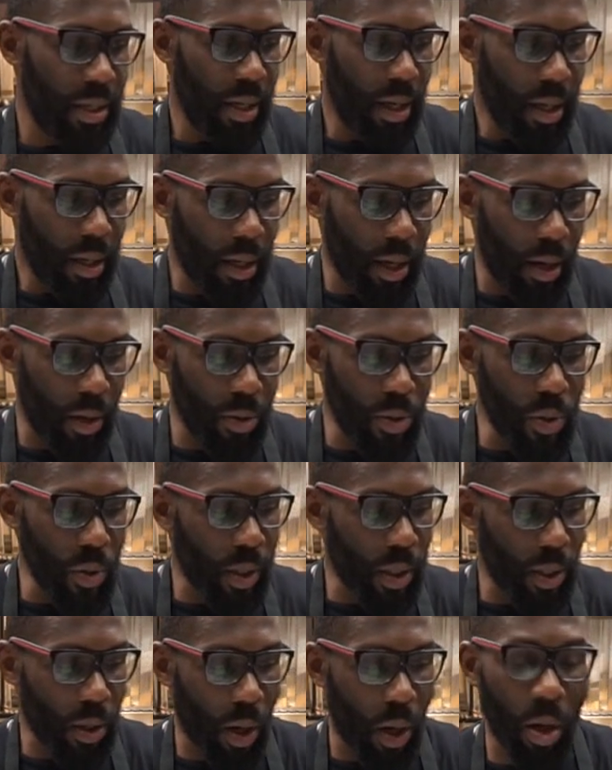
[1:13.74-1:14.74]
Now you
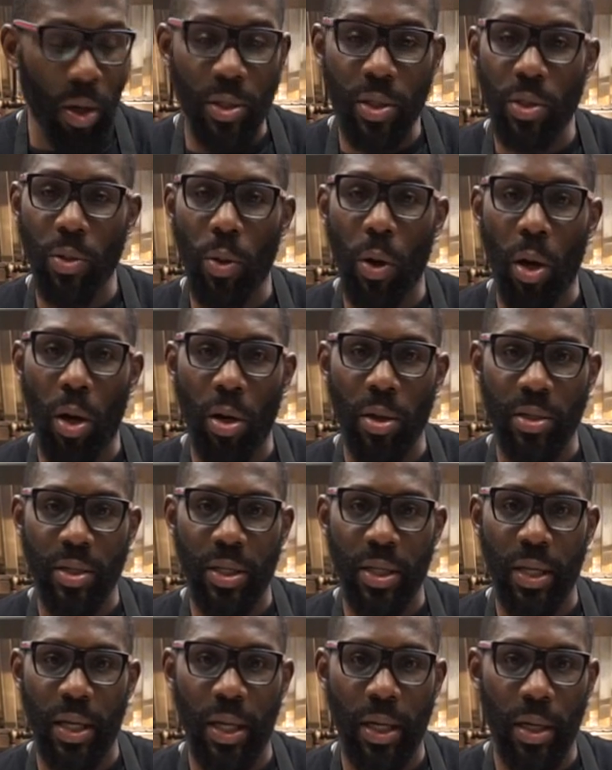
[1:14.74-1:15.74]
can also
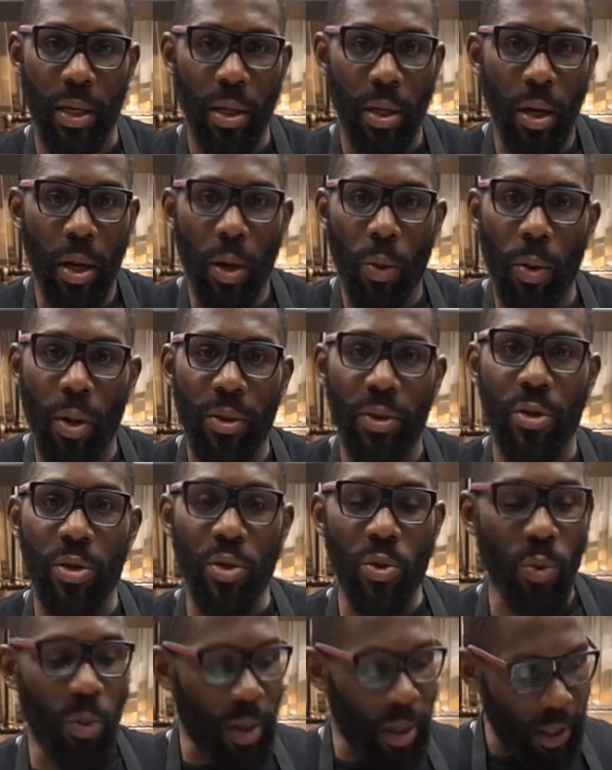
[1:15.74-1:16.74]
alternate whether you
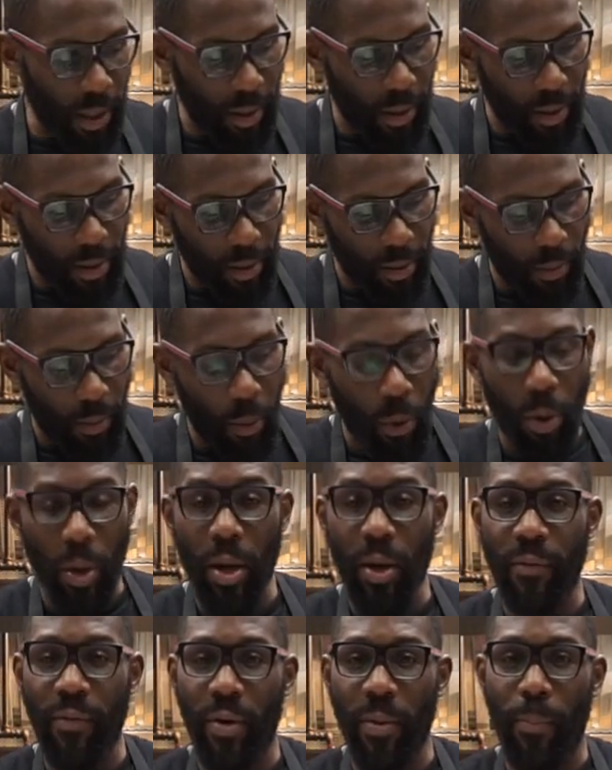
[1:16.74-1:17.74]
want more
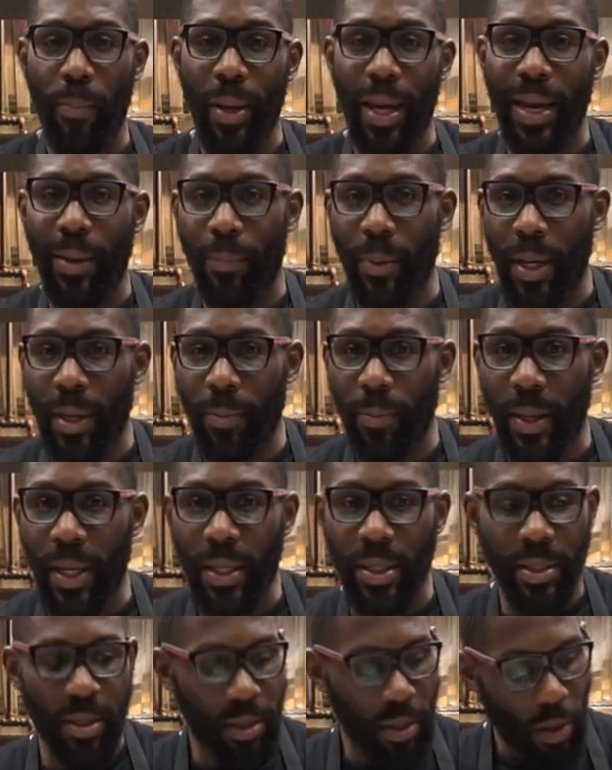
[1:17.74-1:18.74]
of a black bean
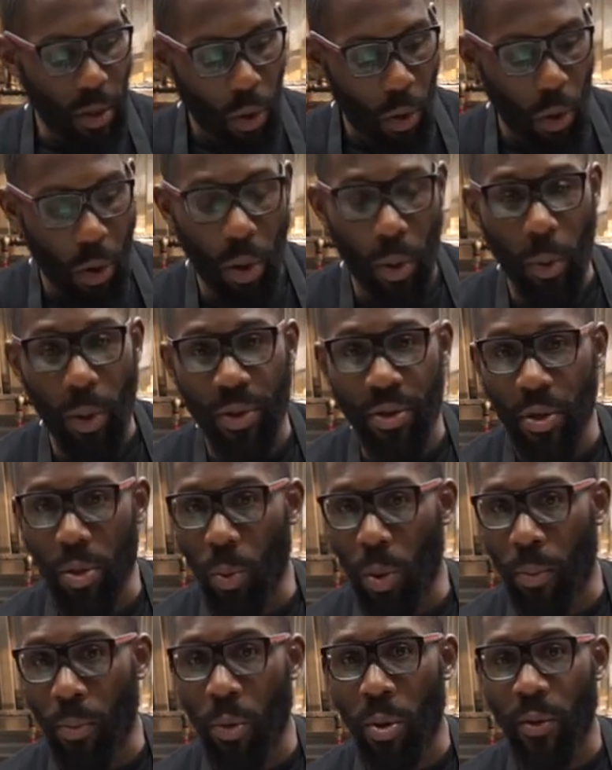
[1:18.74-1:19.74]
base or whether you
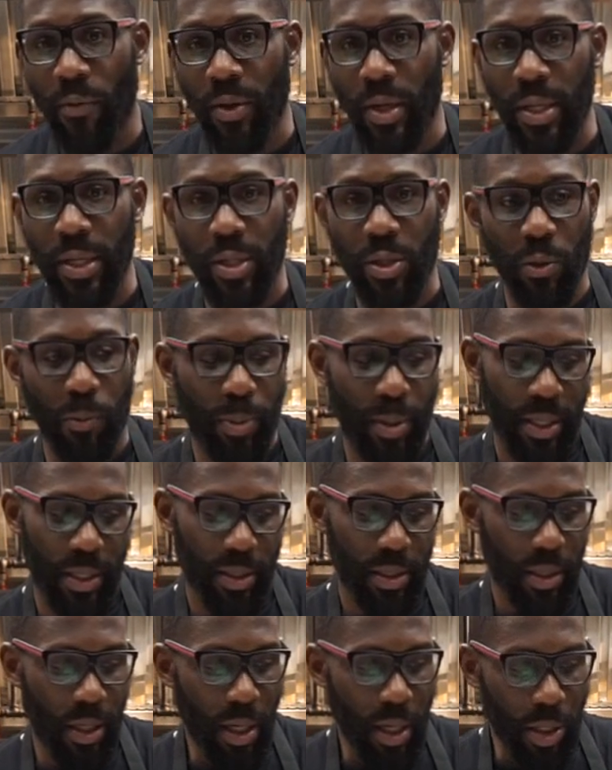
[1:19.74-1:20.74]
want more of a lentil
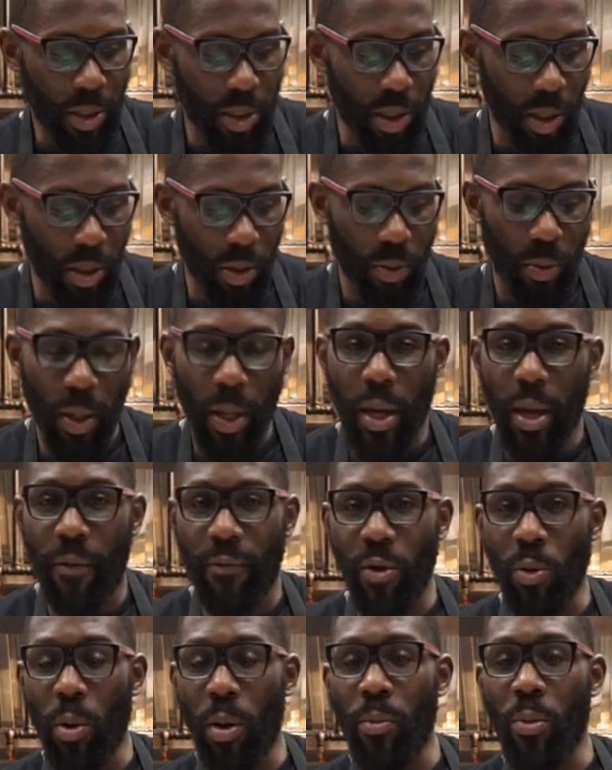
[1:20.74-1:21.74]
base. So if you
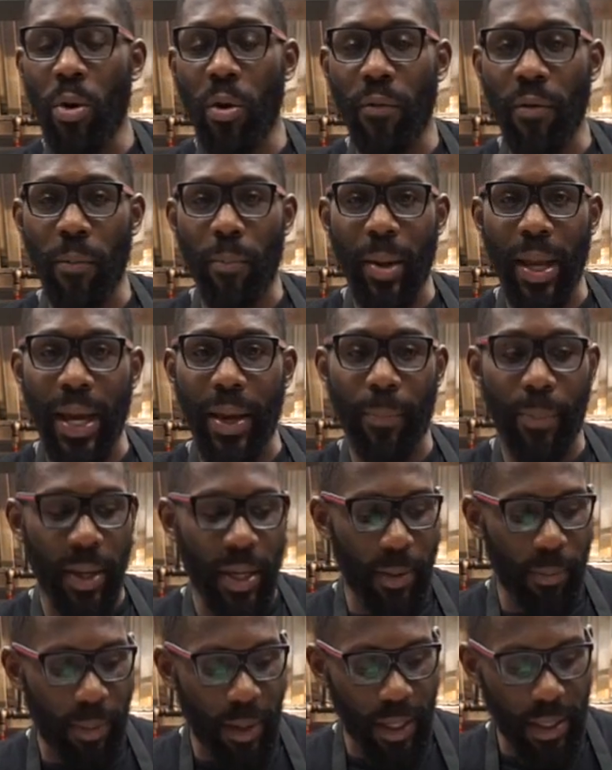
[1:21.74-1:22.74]
want more of a black
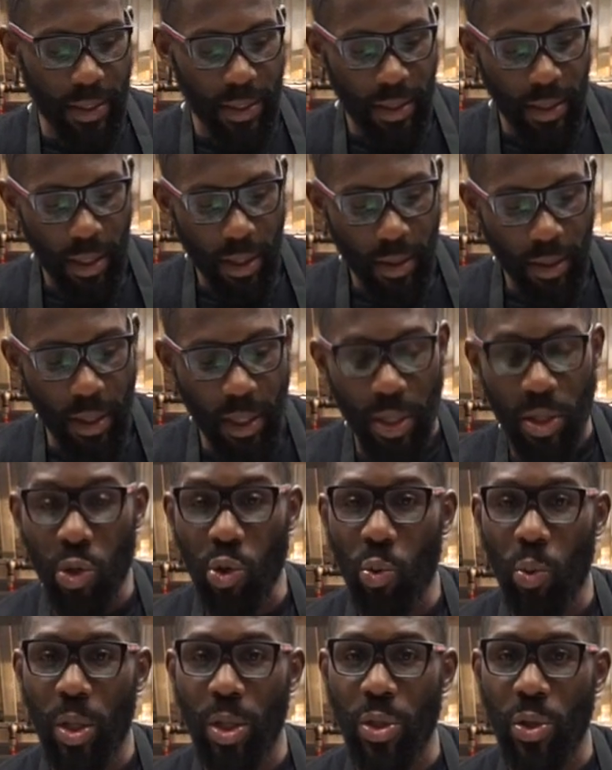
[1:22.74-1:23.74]
bean base, then you
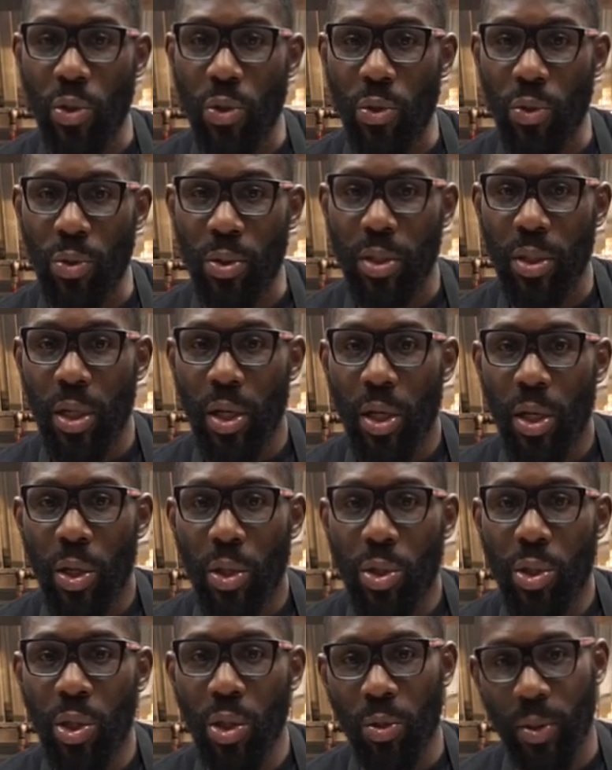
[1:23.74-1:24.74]
would use
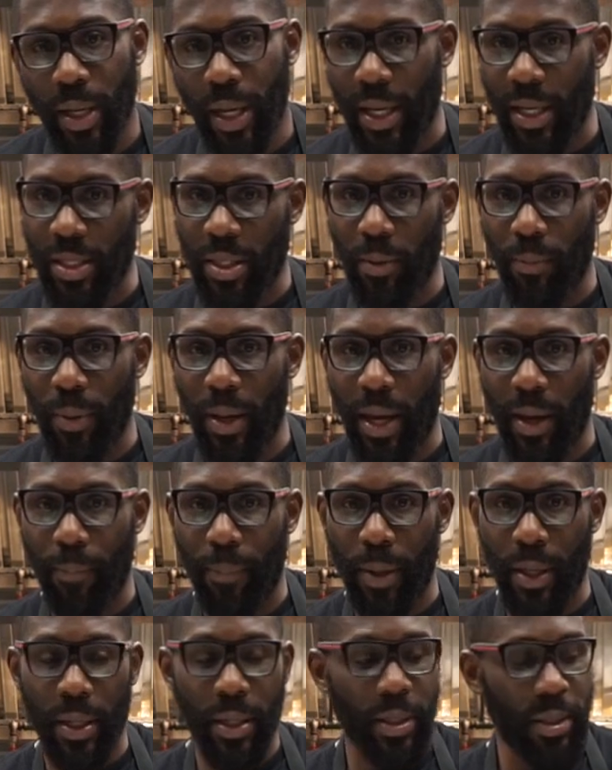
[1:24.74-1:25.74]
2 cans of black
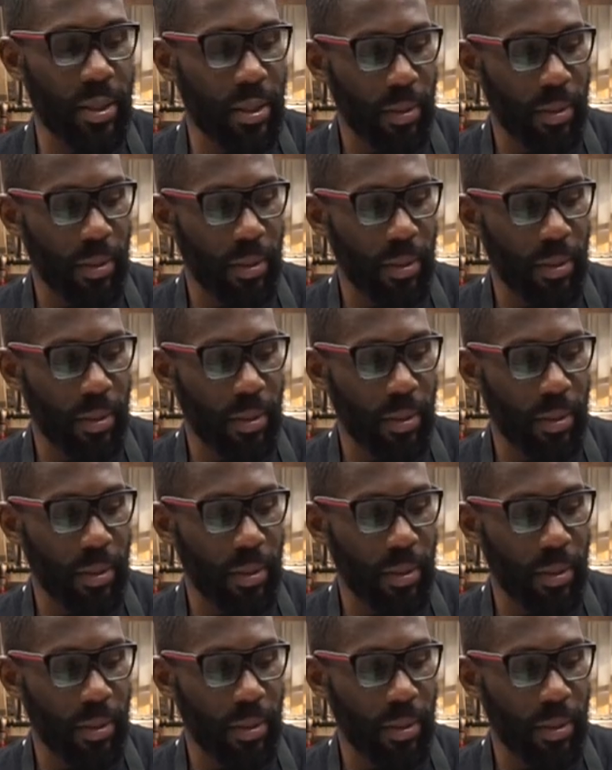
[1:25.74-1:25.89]
beans